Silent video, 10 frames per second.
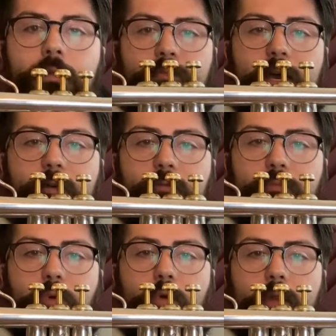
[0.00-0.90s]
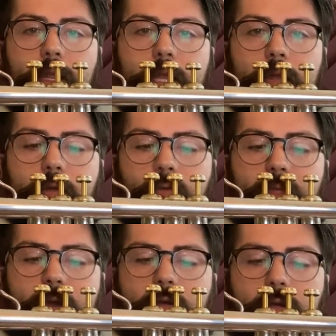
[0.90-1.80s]
valve port here
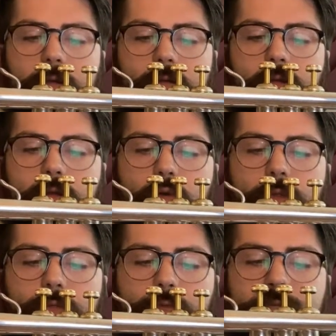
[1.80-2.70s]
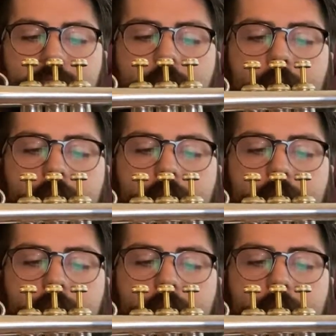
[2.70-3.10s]
without going through the slide.